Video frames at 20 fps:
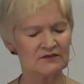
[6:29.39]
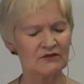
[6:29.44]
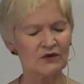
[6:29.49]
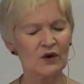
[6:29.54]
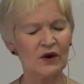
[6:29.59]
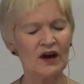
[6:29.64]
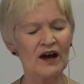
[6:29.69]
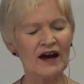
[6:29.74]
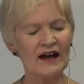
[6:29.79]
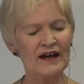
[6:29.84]

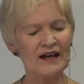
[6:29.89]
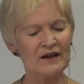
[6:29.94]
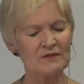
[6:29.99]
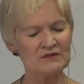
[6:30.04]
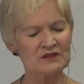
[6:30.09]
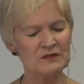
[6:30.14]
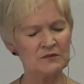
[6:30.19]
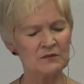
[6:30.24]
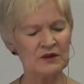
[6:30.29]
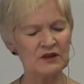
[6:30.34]
For I
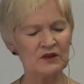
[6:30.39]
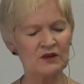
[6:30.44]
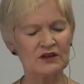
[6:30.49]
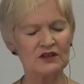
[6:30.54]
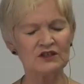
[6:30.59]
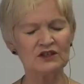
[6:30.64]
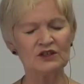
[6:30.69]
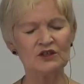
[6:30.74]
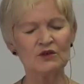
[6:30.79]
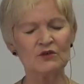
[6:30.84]
am
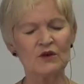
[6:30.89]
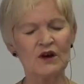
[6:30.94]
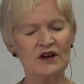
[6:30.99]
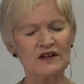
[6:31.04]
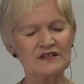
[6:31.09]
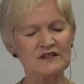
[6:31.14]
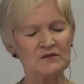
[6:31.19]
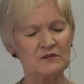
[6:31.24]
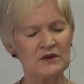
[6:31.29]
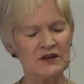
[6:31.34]
Spirit, you
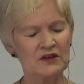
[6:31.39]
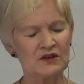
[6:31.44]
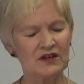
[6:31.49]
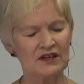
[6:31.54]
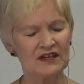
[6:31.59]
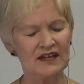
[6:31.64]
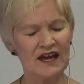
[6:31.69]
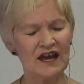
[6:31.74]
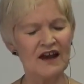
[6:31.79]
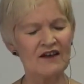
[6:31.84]
are
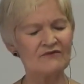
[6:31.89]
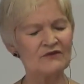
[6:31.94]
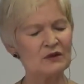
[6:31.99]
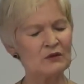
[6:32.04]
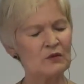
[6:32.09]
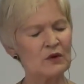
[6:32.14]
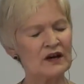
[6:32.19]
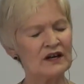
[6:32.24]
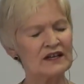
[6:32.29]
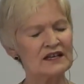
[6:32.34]
Spirit,
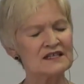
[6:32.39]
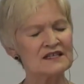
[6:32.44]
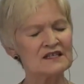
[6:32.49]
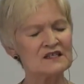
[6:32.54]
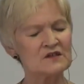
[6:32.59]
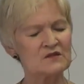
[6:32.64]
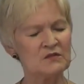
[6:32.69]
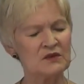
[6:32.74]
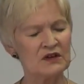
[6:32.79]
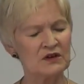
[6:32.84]
everyone is
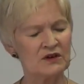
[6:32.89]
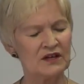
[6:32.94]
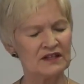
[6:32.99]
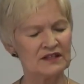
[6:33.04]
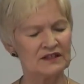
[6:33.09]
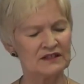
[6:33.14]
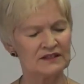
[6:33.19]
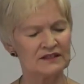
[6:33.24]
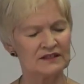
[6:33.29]
Spirit.